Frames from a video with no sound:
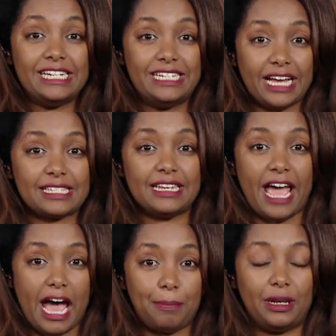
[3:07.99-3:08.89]
doesn't
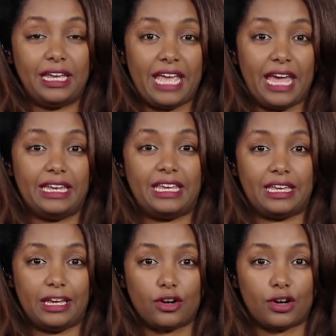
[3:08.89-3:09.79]
happen again
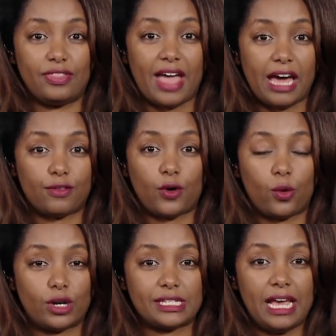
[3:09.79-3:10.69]
here. And that, of
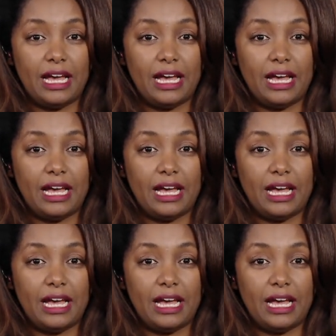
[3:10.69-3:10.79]
course,